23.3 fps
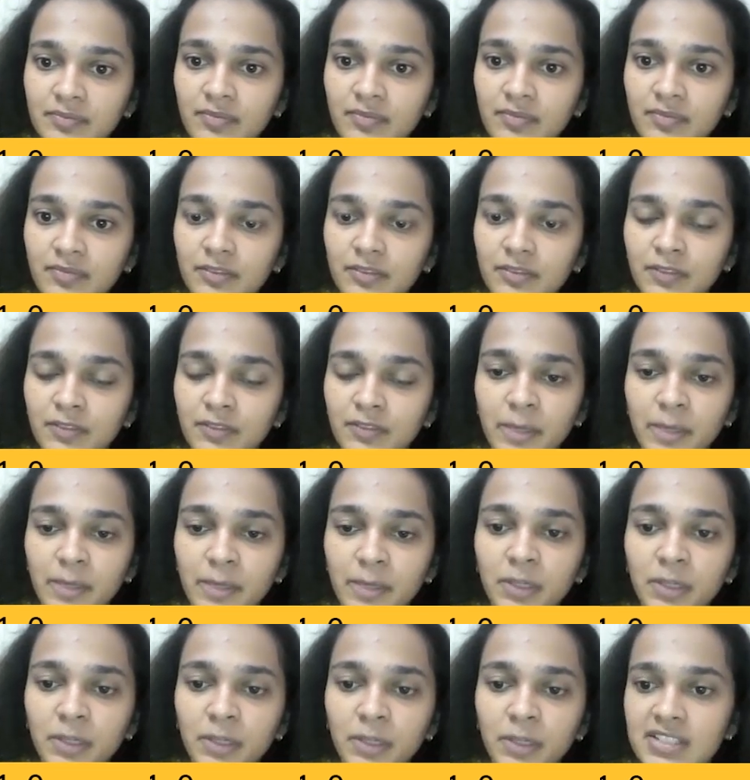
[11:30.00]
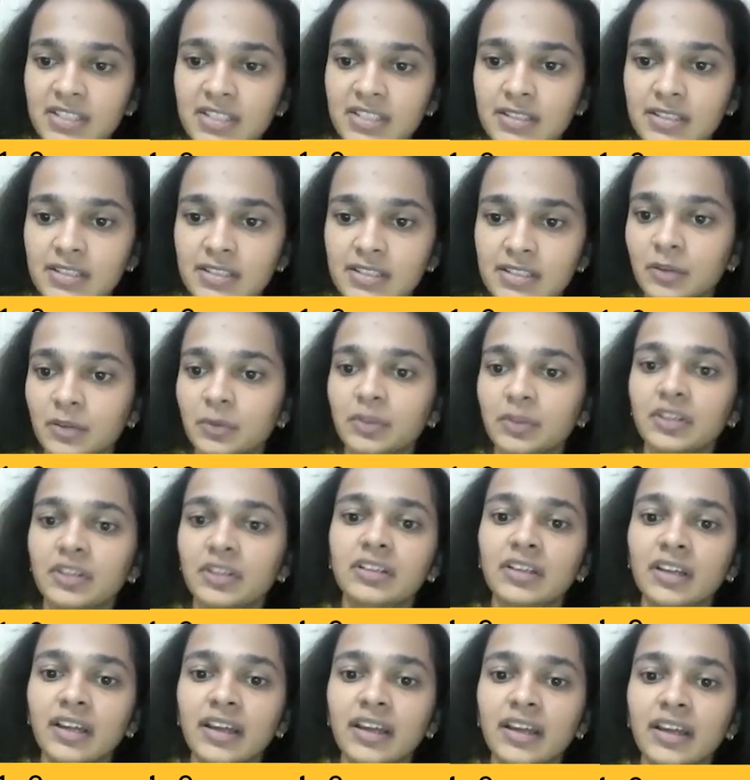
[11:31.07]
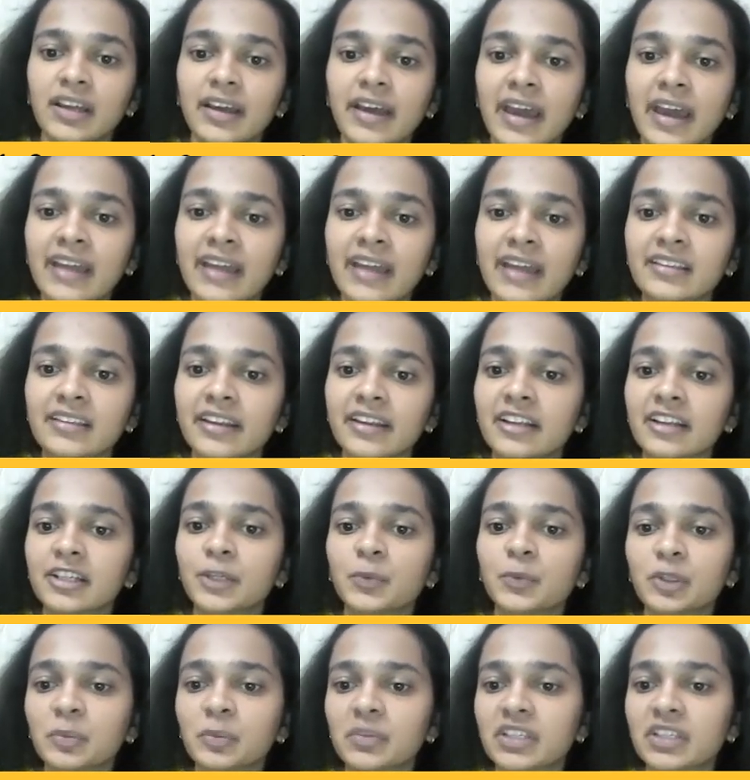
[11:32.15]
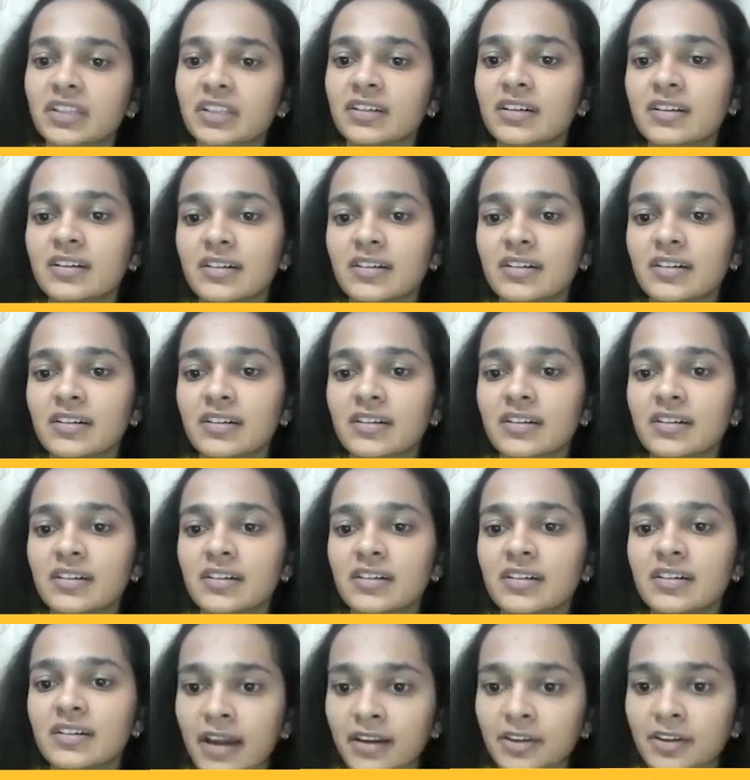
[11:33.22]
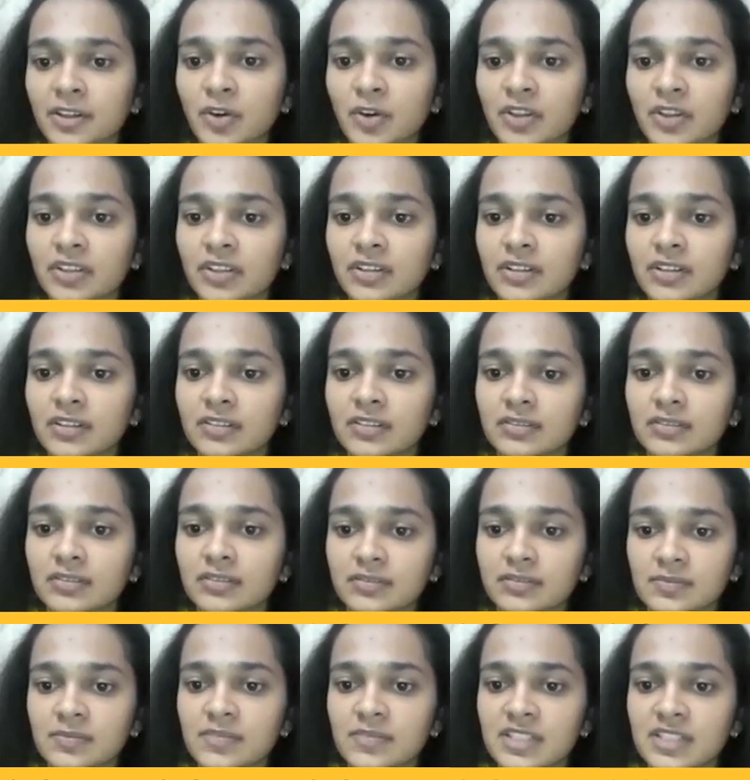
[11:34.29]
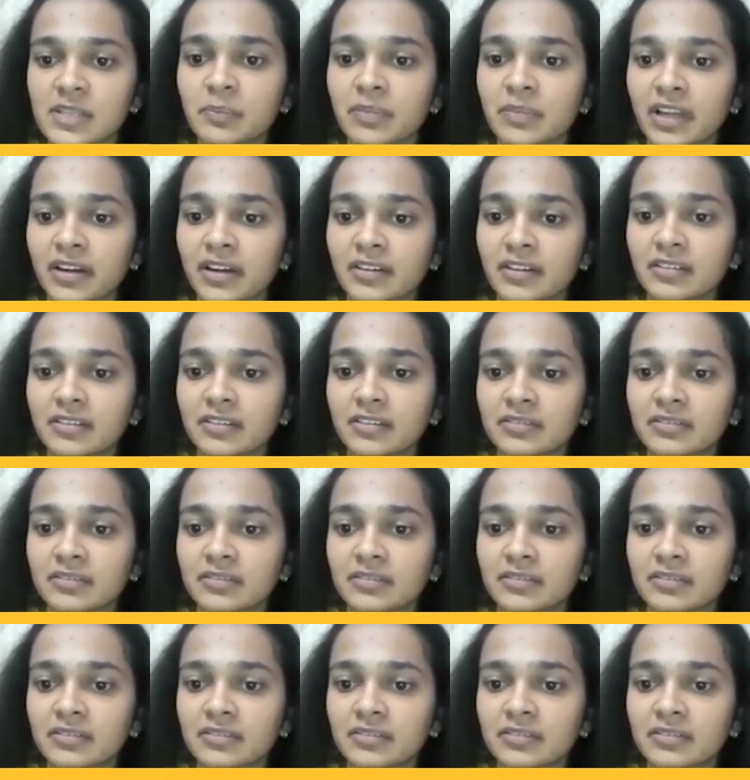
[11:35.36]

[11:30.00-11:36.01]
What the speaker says: We'll debit purchases account. And credit would be the supplier or the supplier.